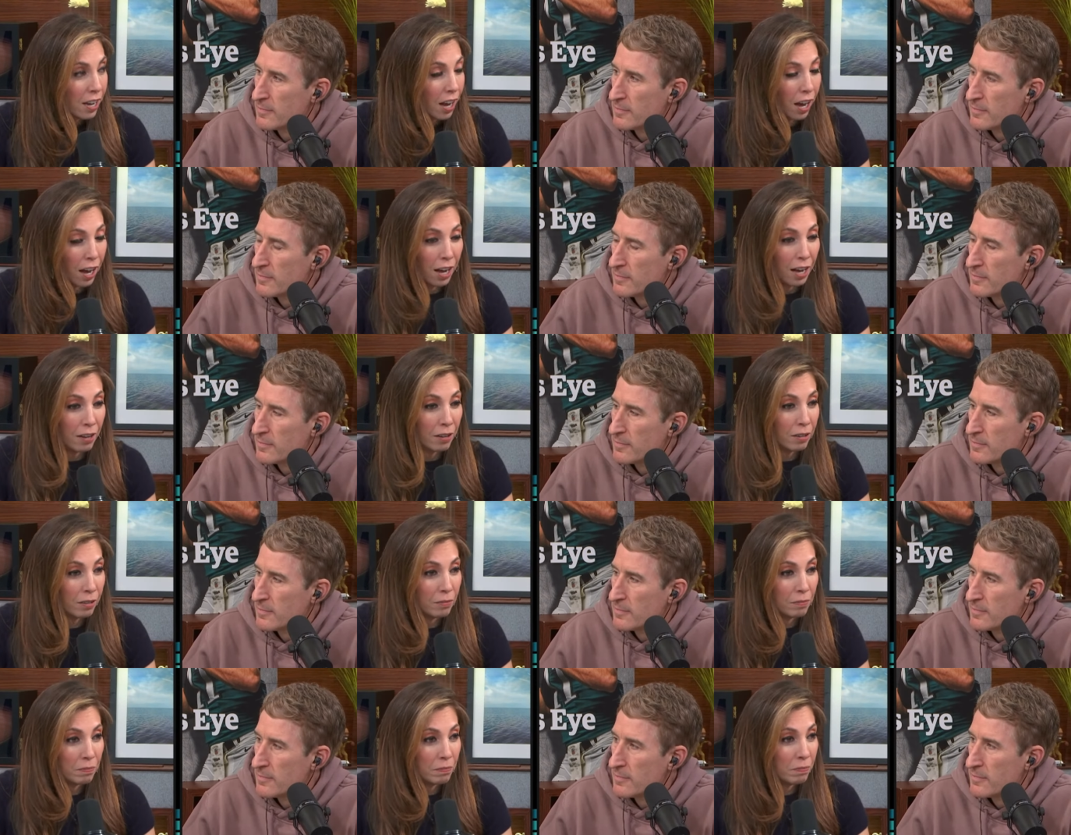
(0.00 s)

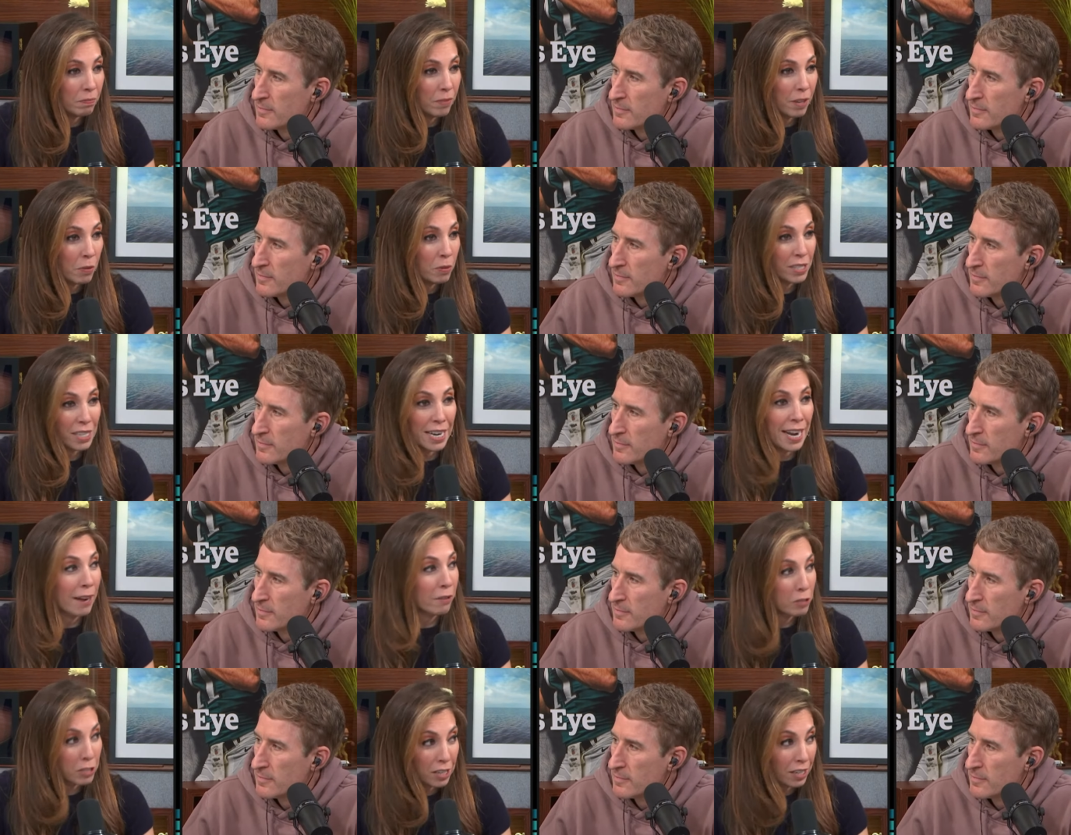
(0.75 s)
Speaker 1: uh, it was
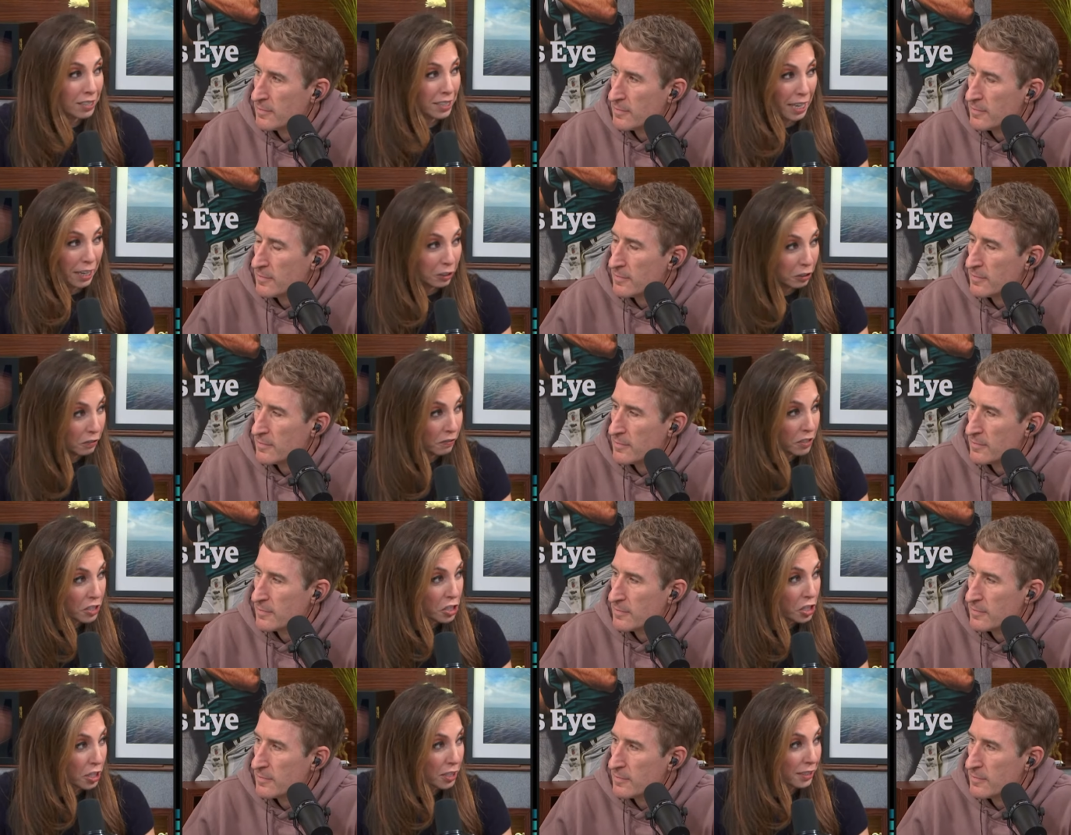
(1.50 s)
announced on
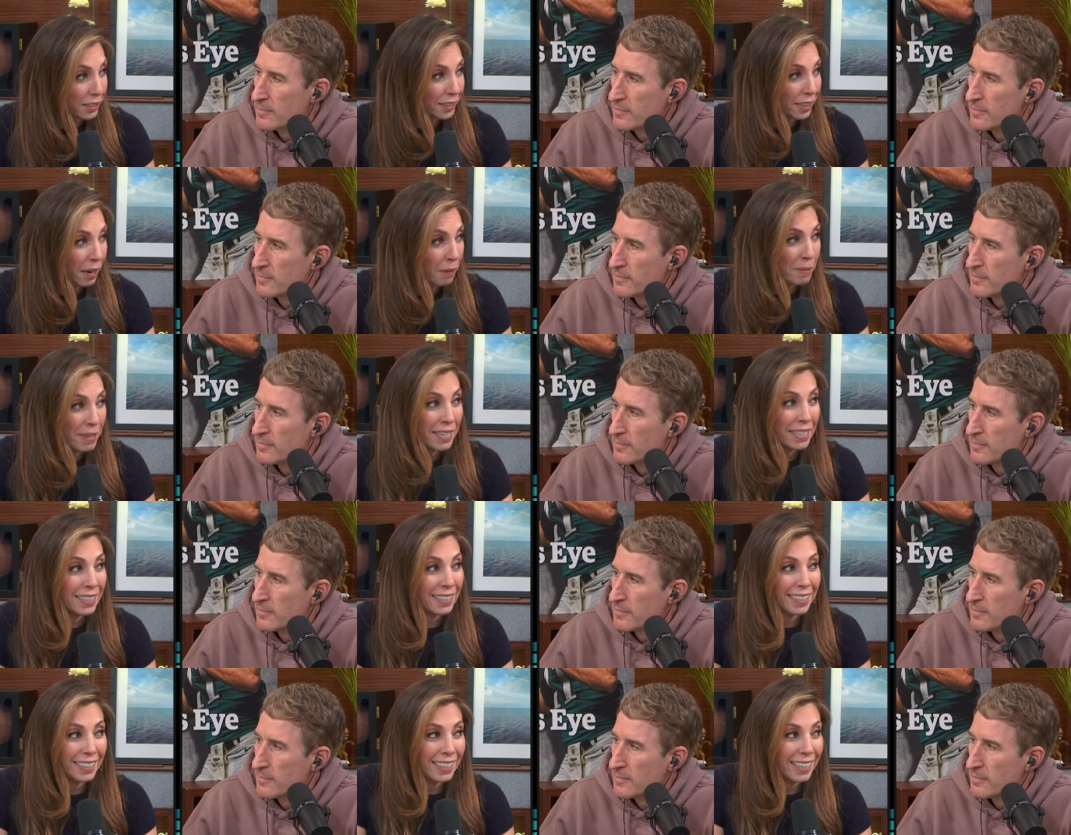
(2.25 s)
television i
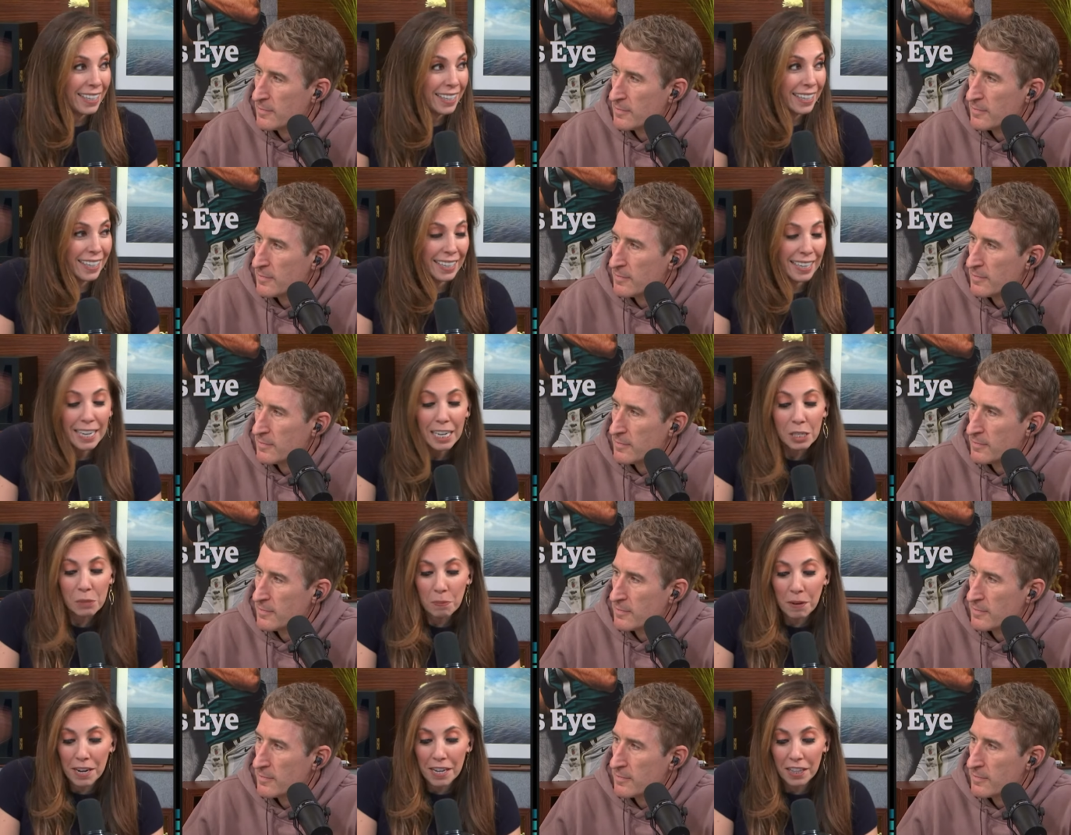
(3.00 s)
mean
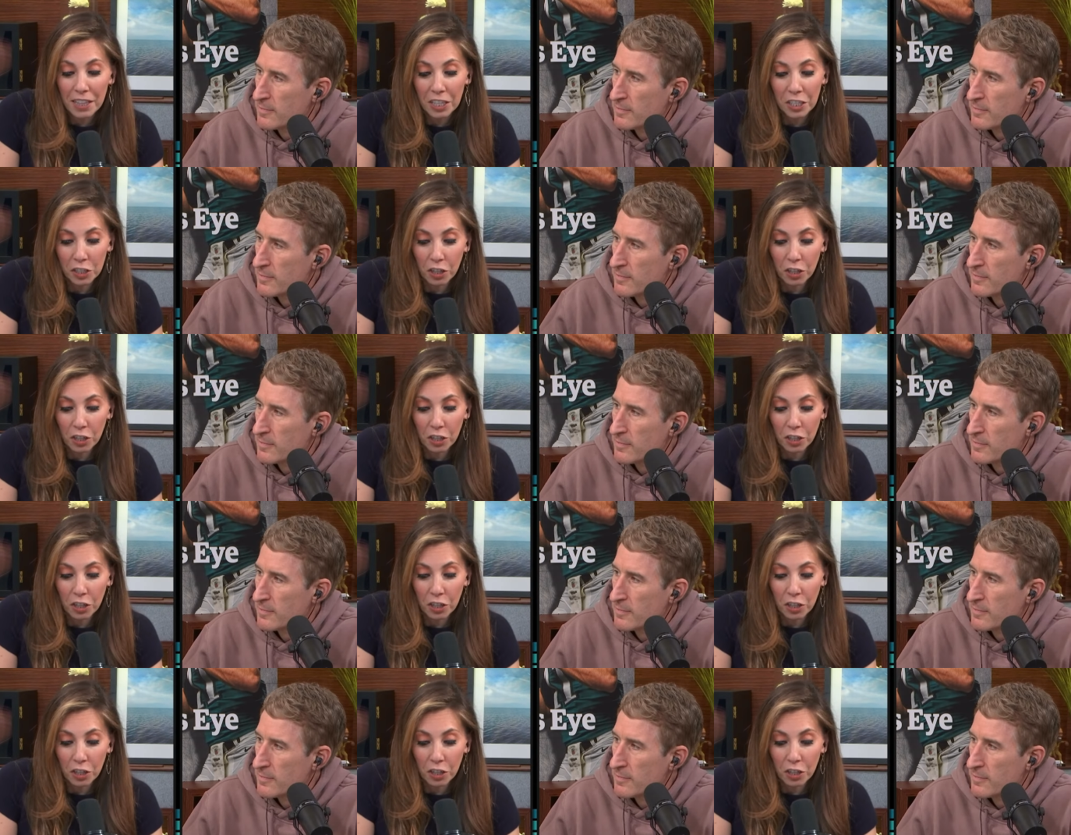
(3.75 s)
he's been in the